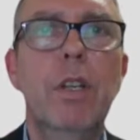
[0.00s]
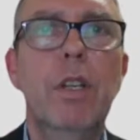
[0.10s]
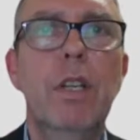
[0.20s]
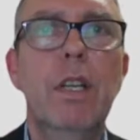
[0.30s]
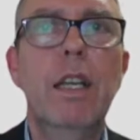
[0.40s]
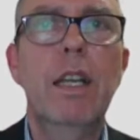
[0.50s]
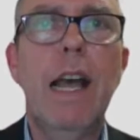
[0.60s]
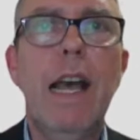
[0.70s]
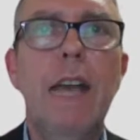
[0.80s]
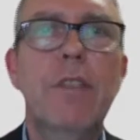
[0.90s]
But
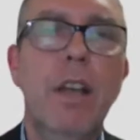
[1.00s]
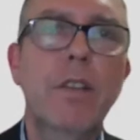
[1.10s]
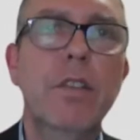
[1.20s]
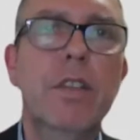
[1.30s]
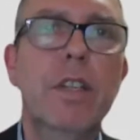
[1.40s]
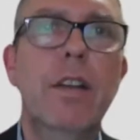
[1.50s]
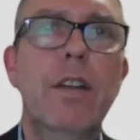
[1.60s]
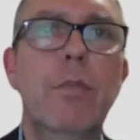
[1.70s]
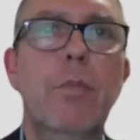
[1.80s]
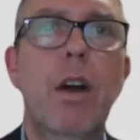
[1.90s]
as I
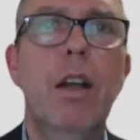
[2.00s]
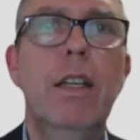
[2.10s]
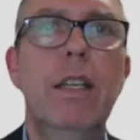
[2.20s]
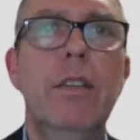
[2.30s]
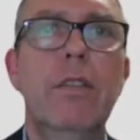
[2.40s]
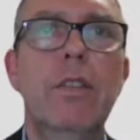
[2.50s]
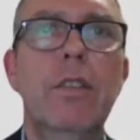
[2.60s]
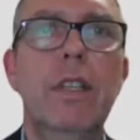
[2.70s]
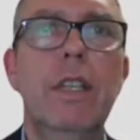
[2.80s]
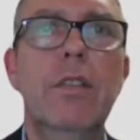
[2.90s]
understand it, Bali
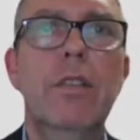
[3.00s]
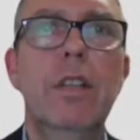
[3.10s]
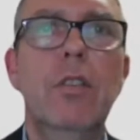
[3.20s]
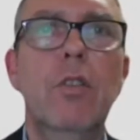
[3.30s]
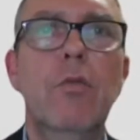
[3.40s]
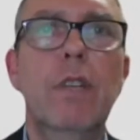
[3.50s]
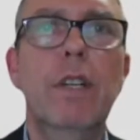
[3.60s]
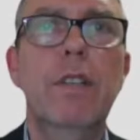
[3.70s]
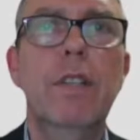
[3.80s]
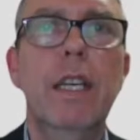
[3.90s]
is still not
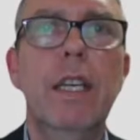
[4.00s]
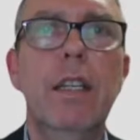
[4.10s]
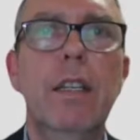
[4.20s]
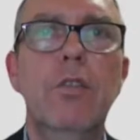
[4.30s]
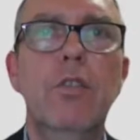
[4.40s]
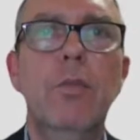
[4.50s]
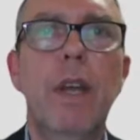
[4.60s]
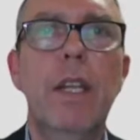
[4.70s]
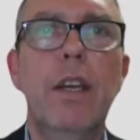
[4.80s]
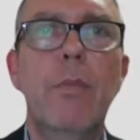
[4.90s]
really seeing too
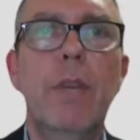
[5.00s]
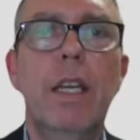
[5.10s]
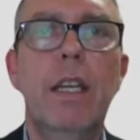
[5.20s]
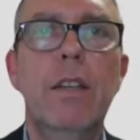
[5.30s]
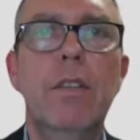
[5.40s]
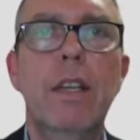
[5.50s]
many coming in.